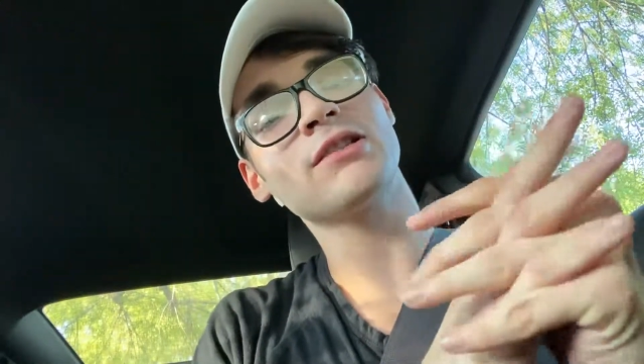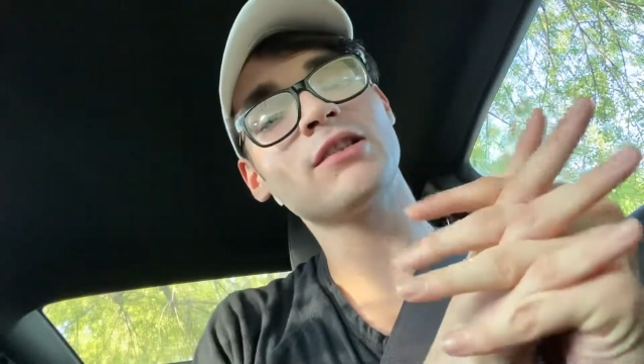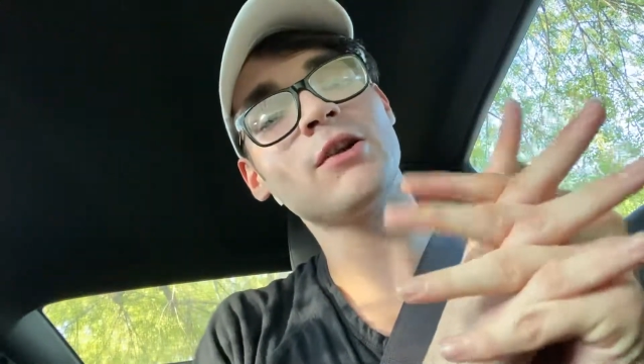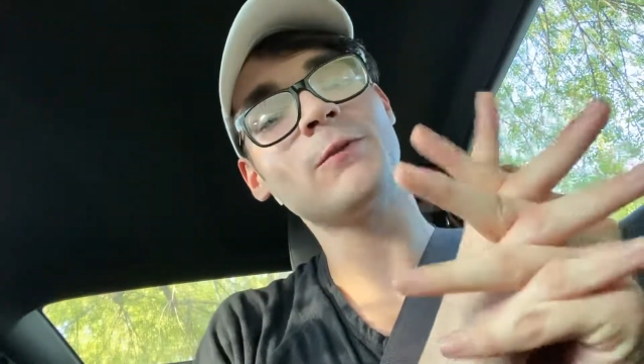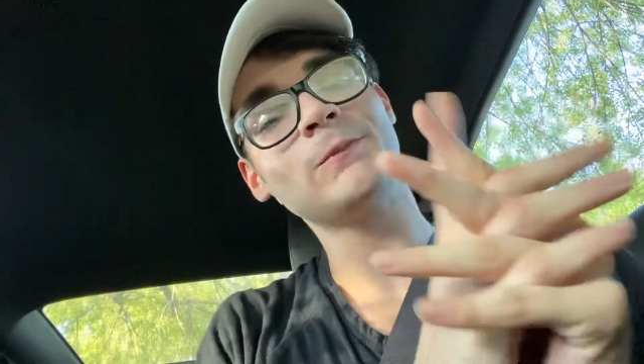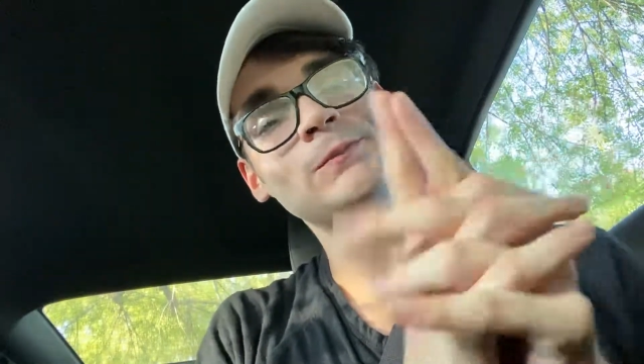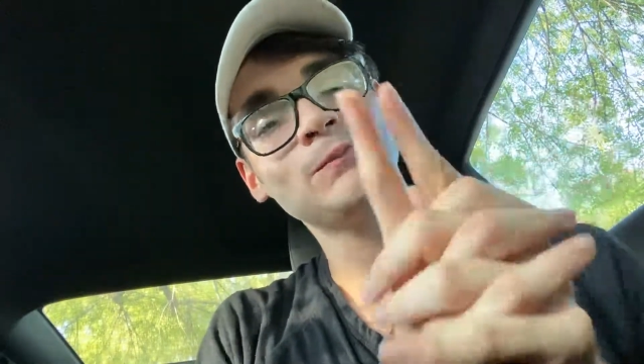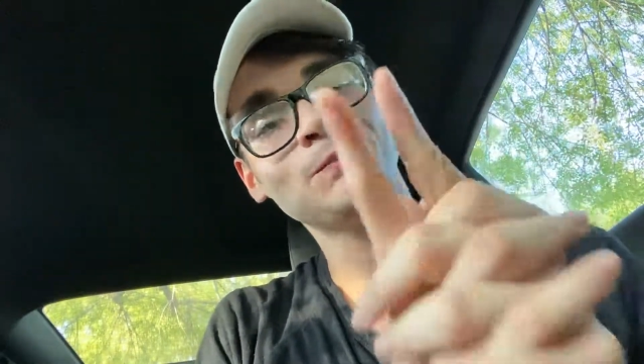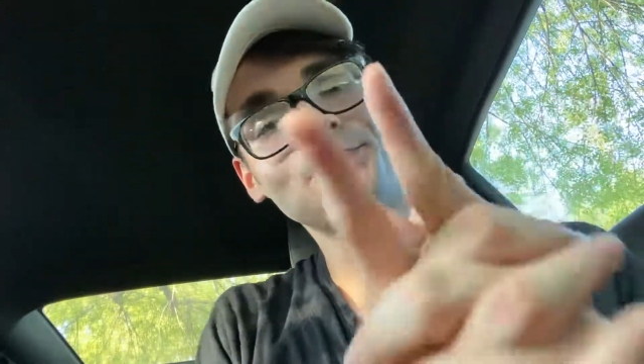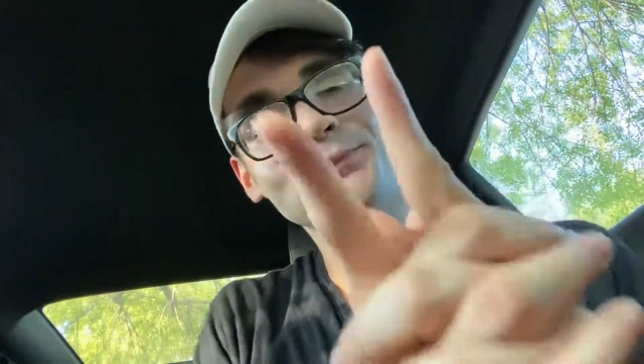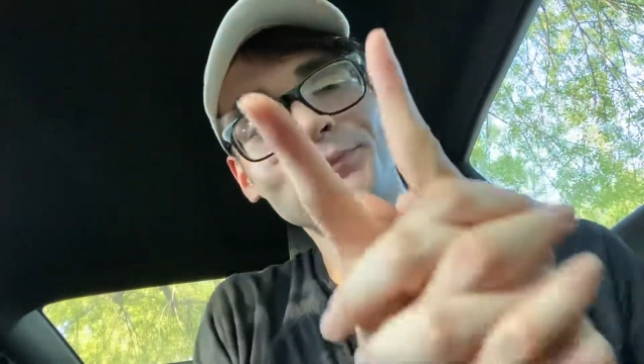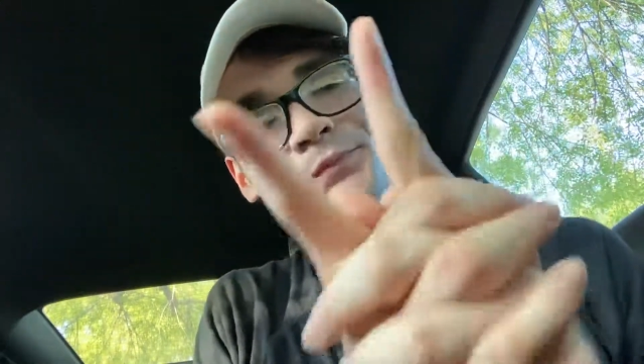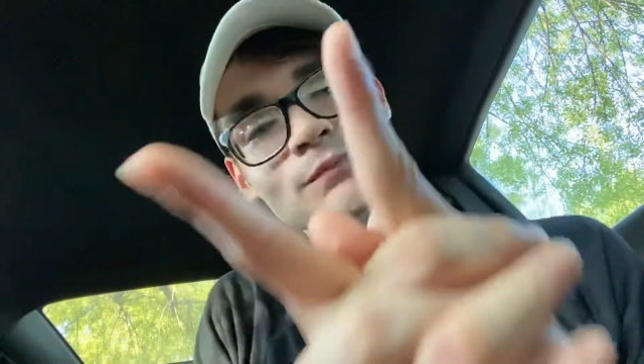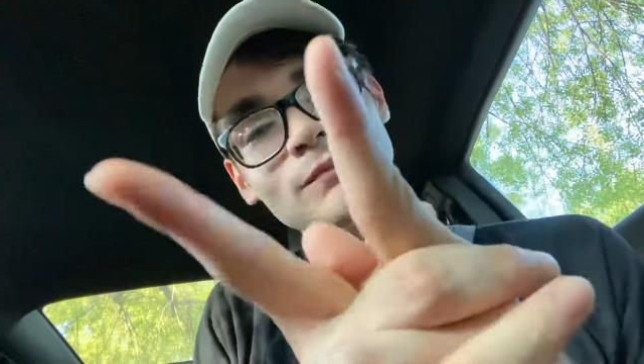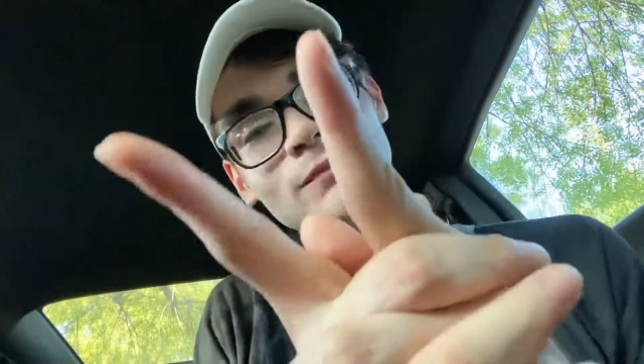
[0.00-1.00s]
So
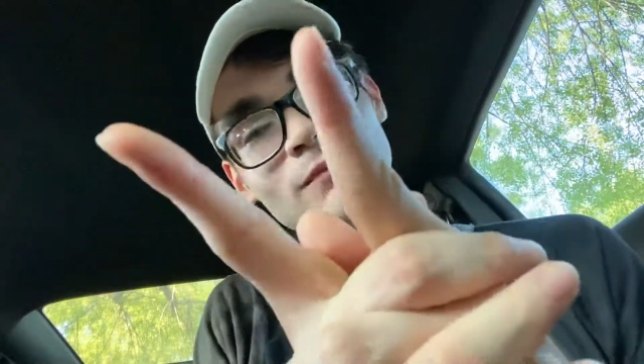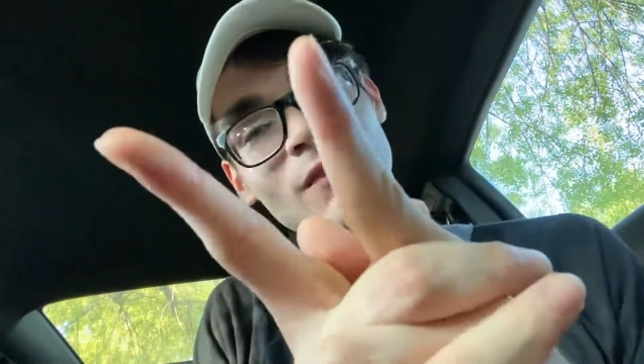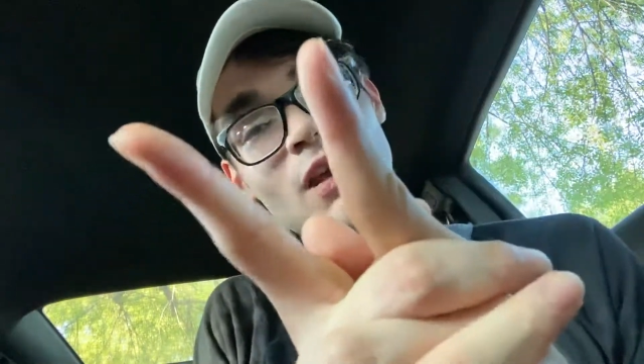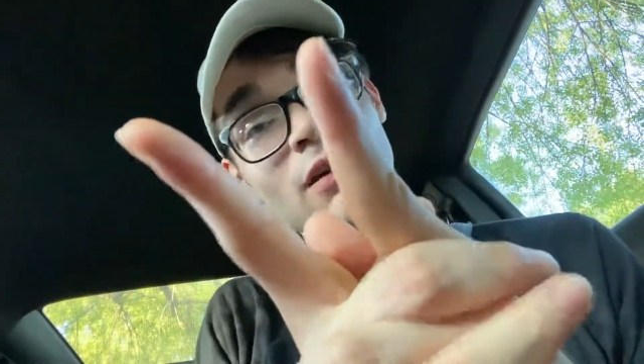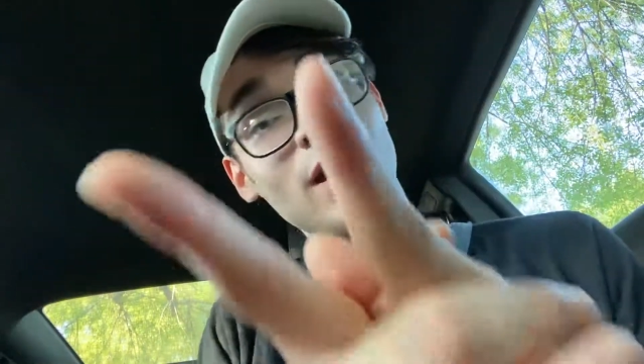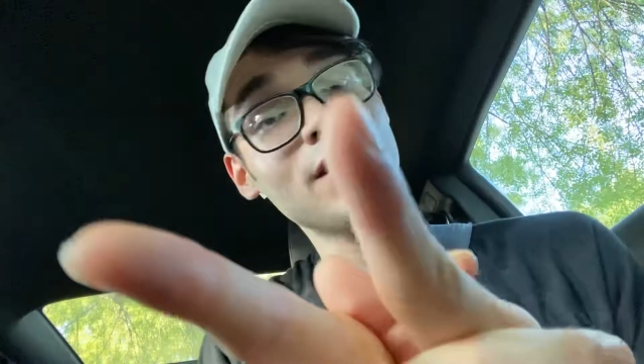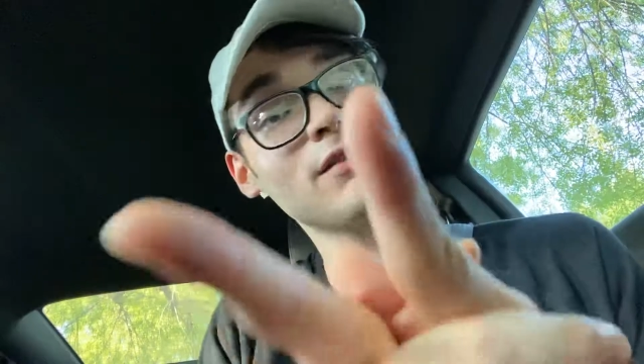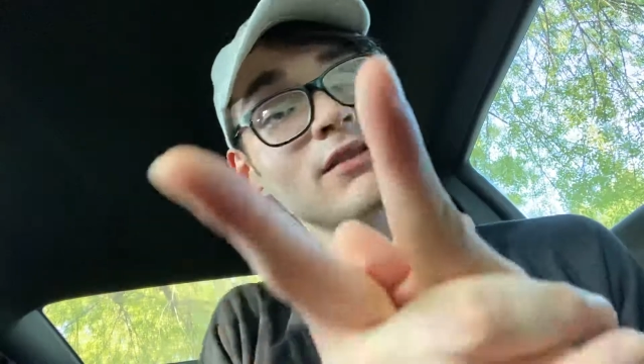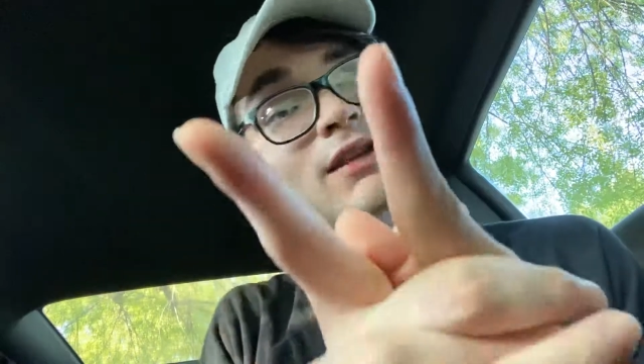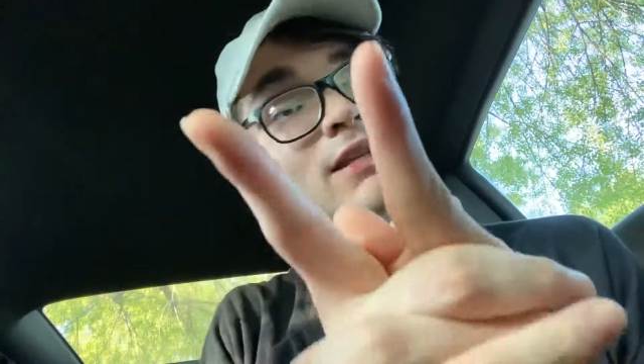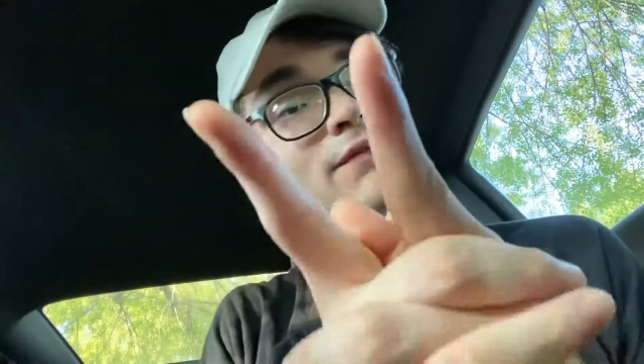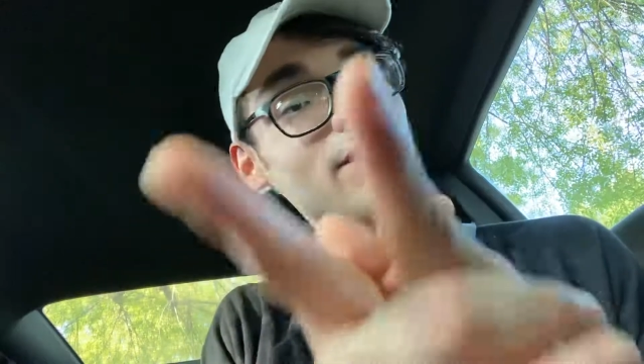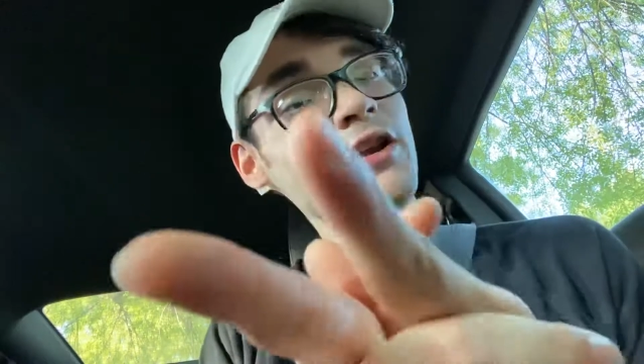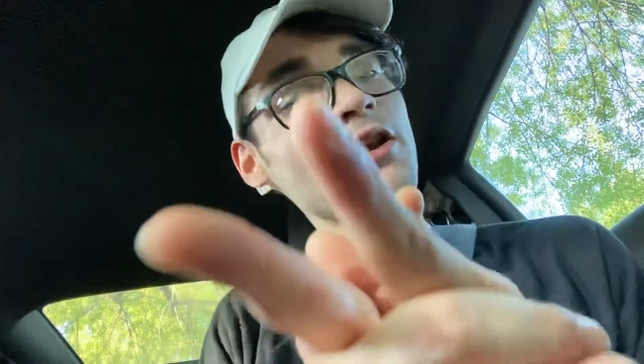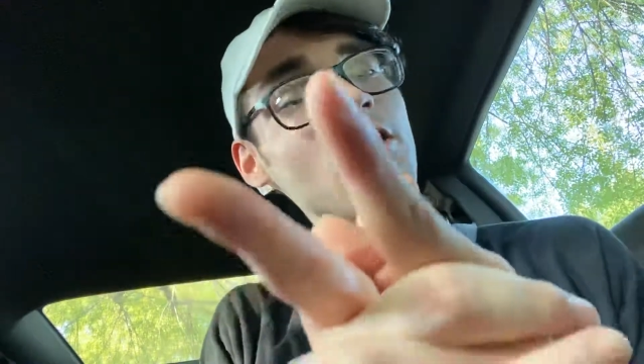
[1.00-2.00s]
I'll catch you in the
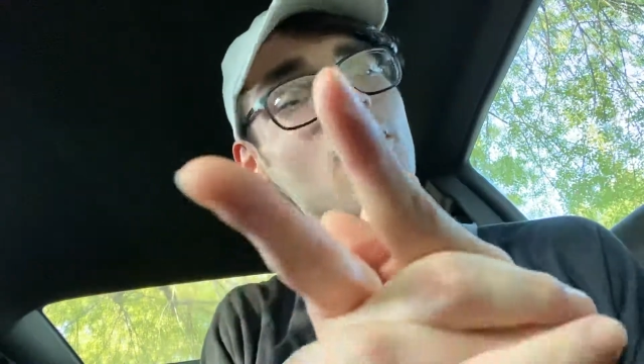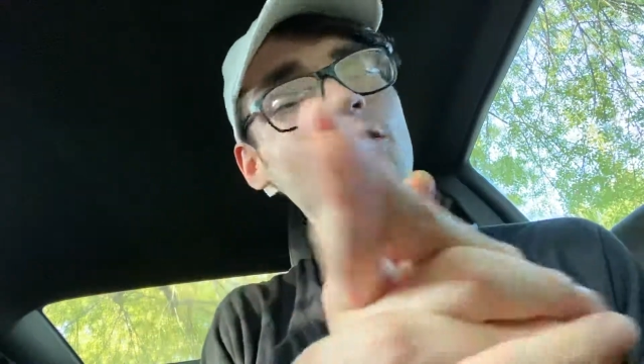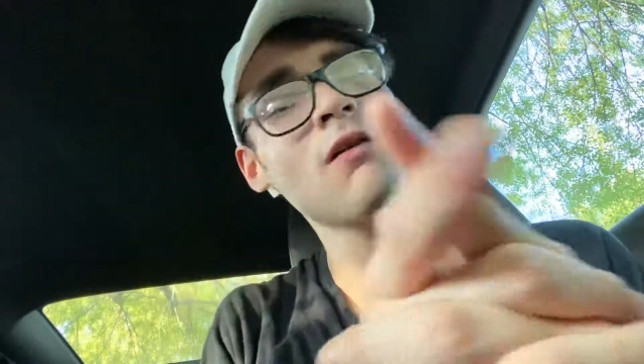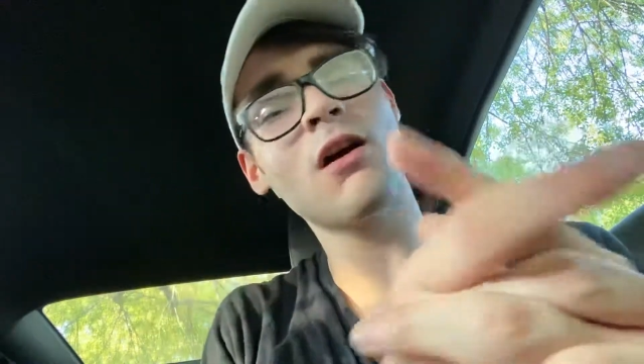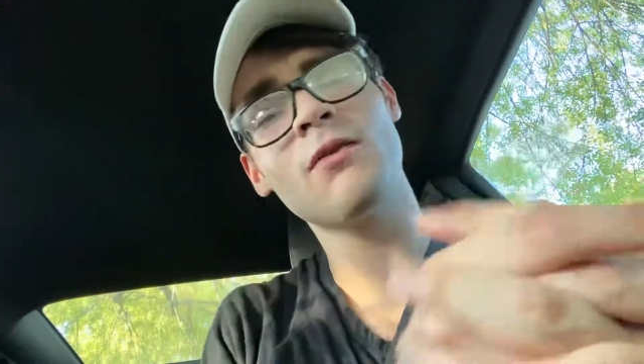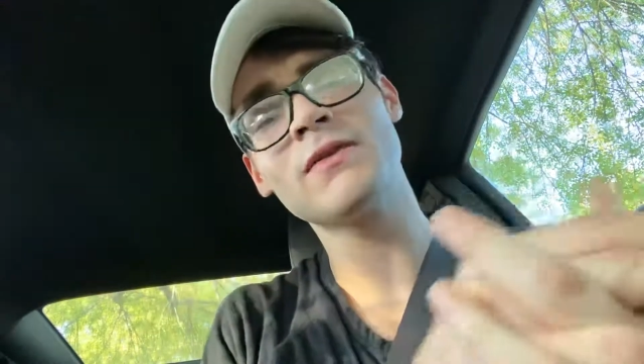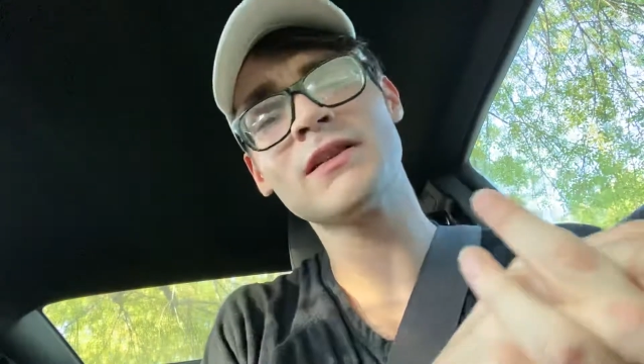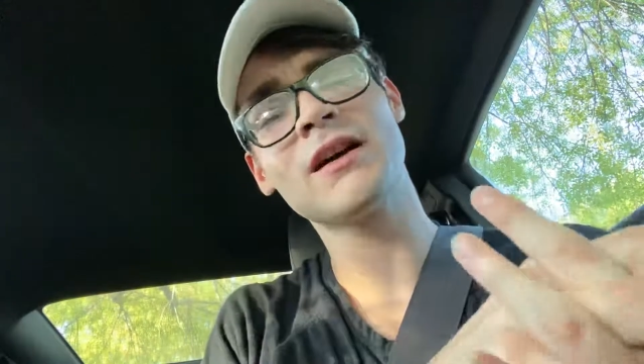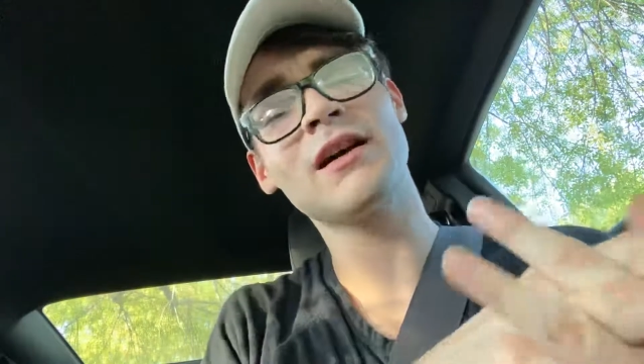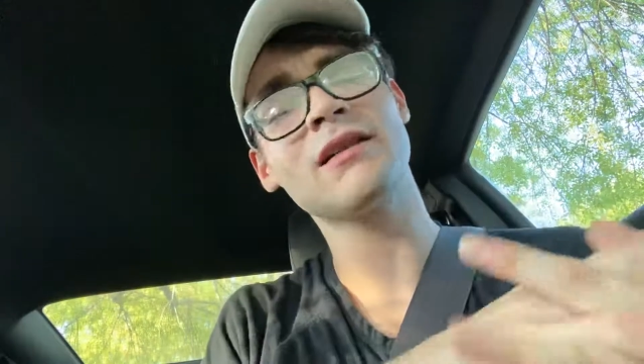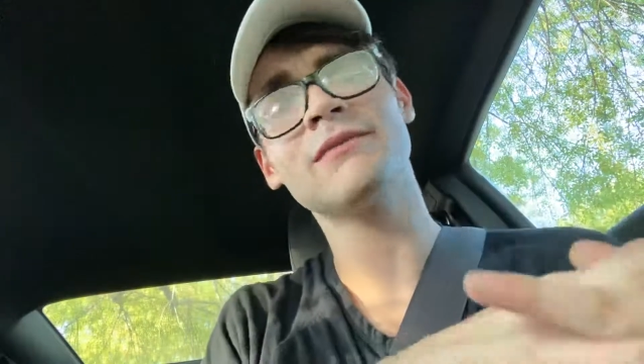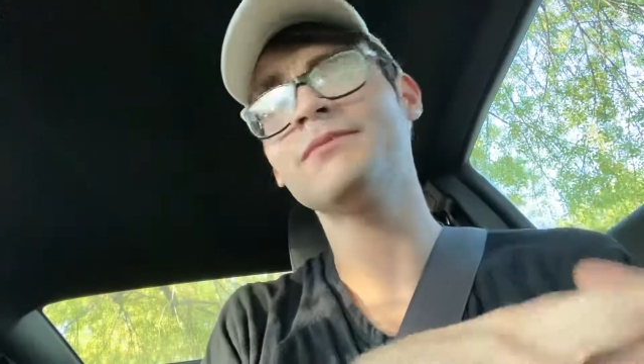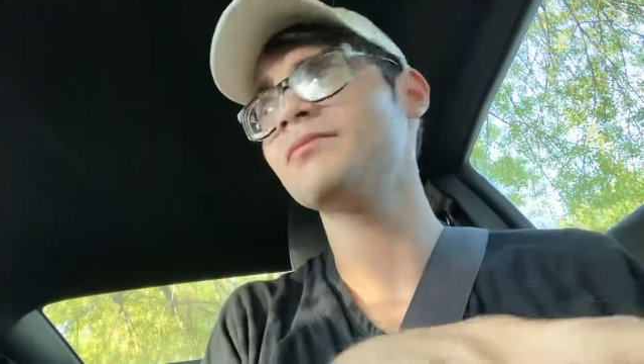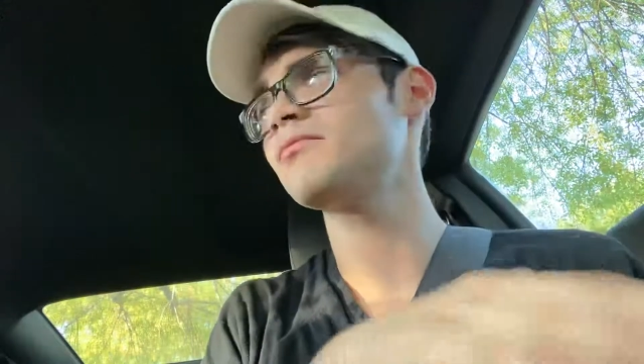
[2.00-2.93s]
next video. Always got